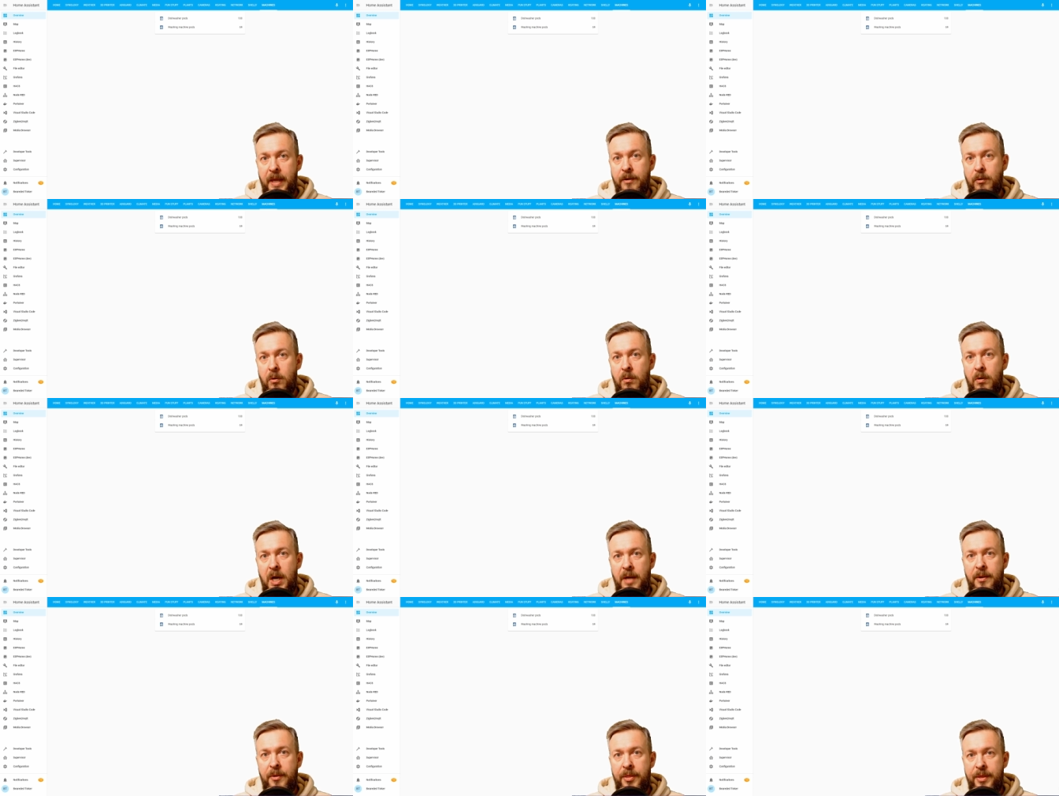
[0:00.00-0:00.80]
and all
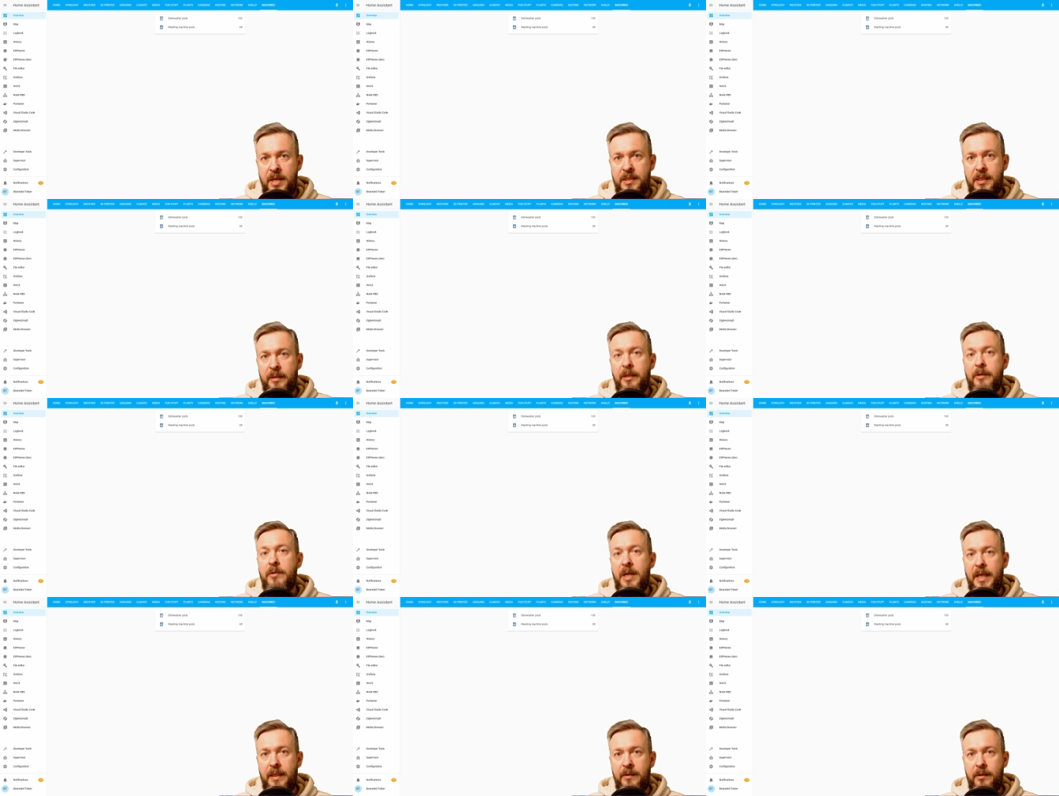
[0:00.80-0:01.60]
other things that are
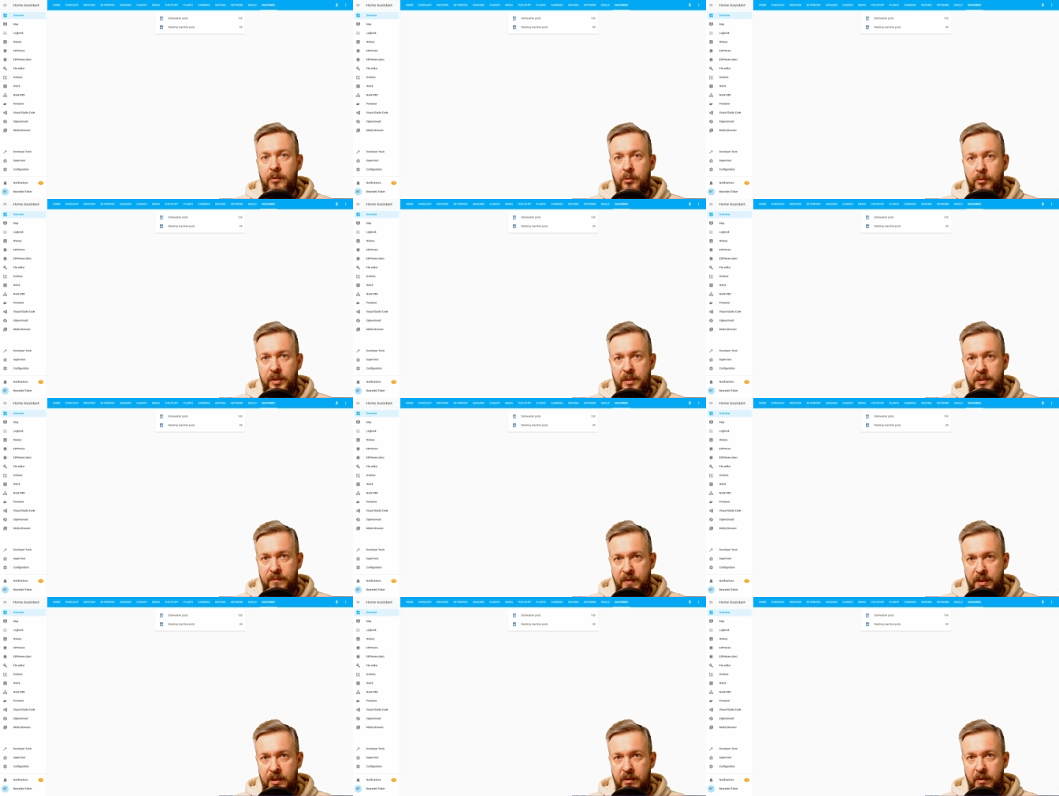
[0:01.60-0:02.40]
related to this
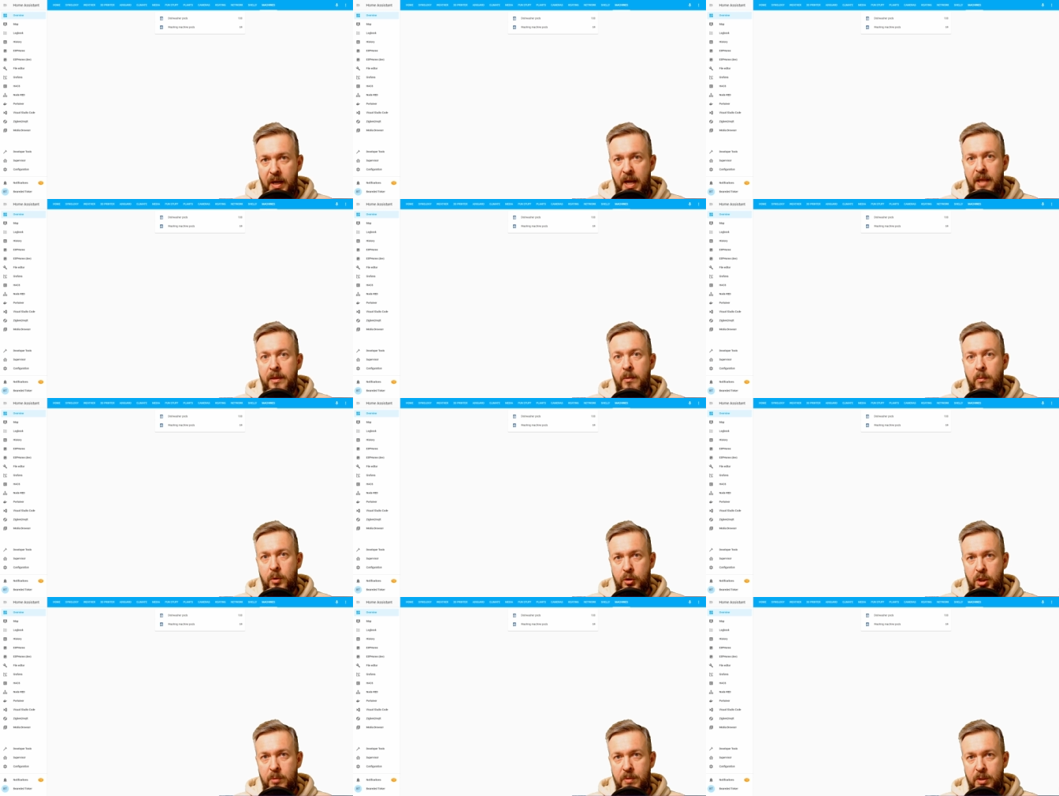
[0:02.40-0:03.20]
video and
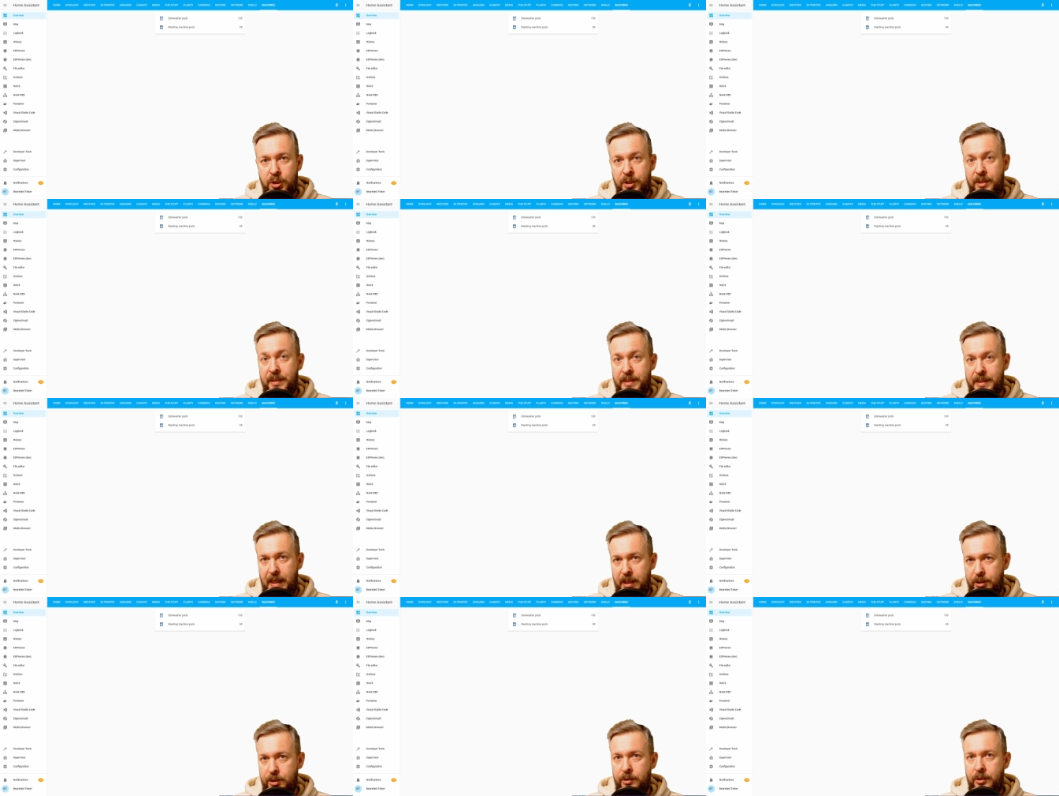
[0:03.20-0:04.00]
washing machine
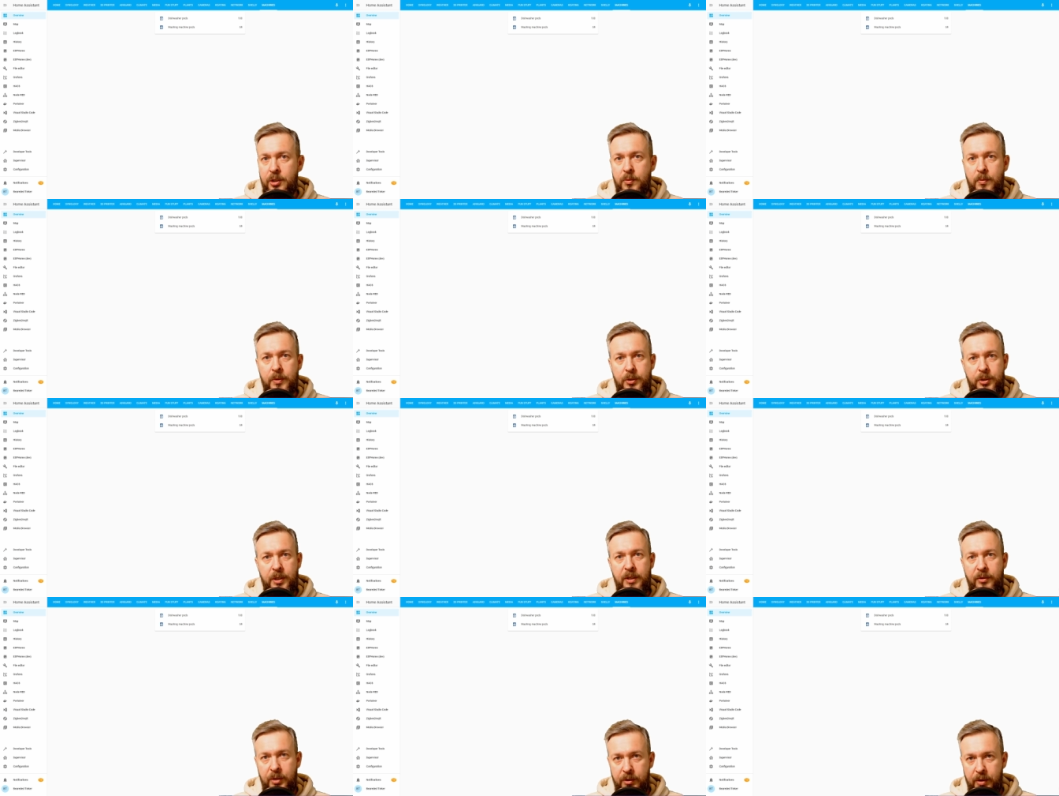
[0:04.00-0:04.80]
slash dishwasher
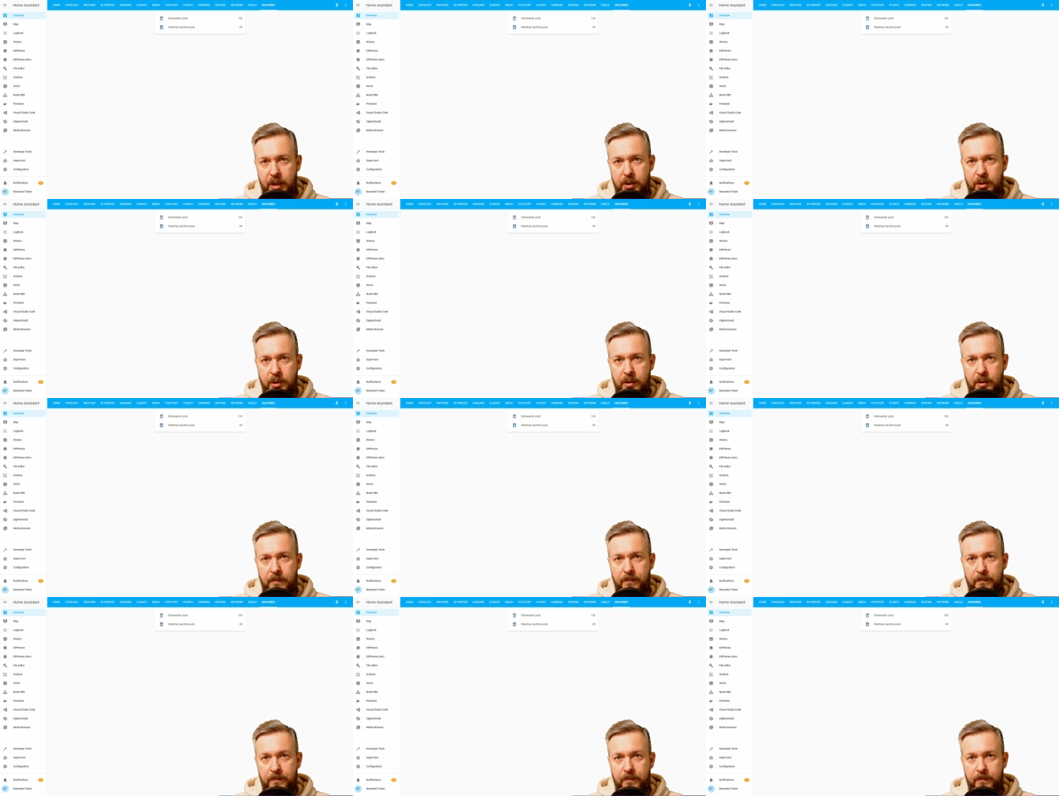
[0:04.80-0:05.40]
integration.